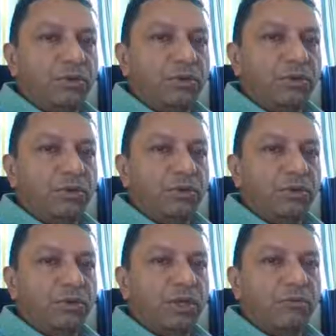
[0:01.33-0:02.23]
I
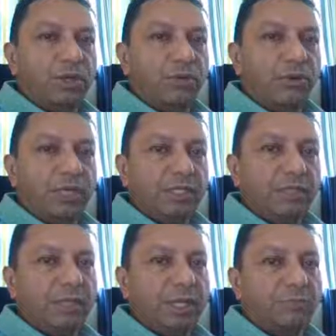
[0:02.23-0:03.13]
wanted to give a quick
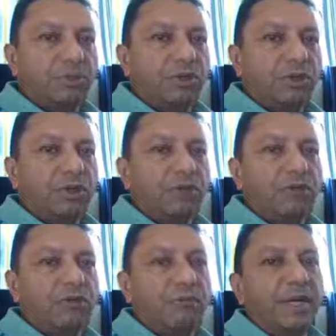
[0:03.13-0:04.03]
snapshot
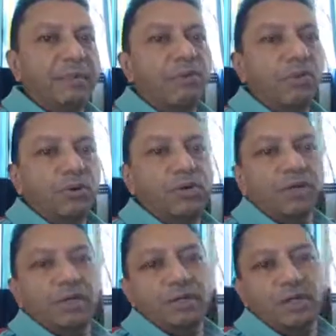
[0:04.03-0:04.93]
of my
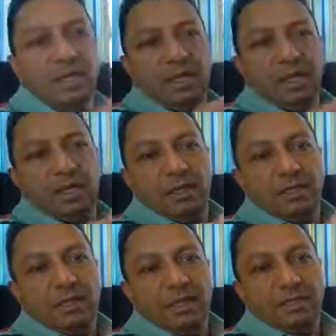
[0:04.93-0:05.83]
book.
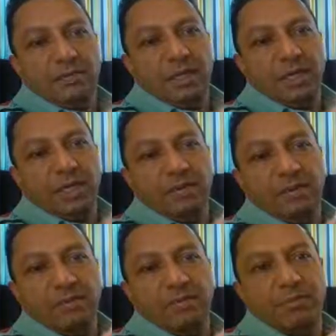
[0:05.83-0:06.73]
That's my
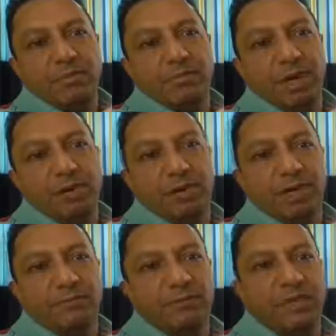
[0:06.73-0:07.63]

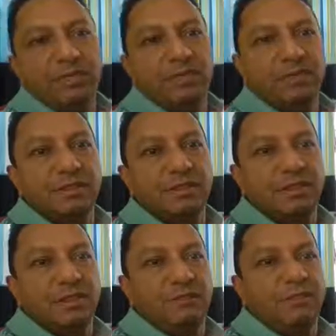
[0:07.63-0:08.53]
biography,
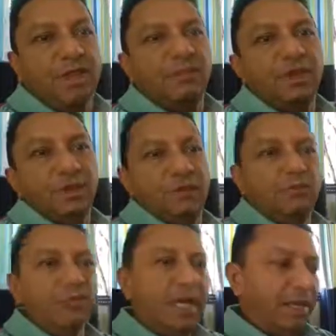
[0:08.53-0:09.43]
Malabar to
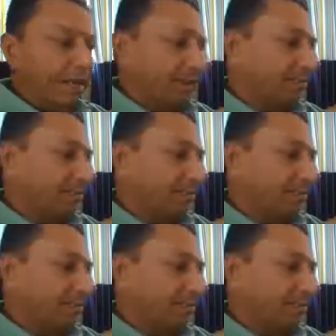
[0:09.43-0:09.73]
Malaya.